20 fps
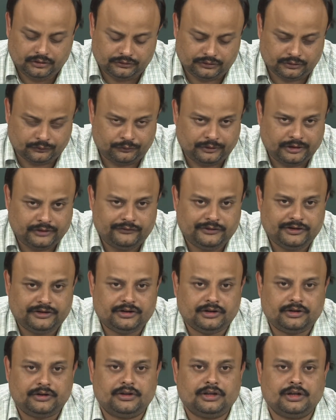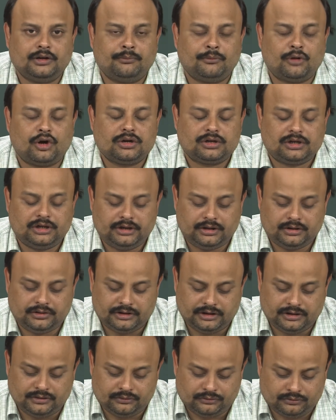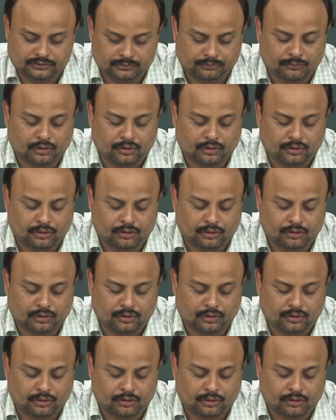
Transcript: the way we did the modeling, then the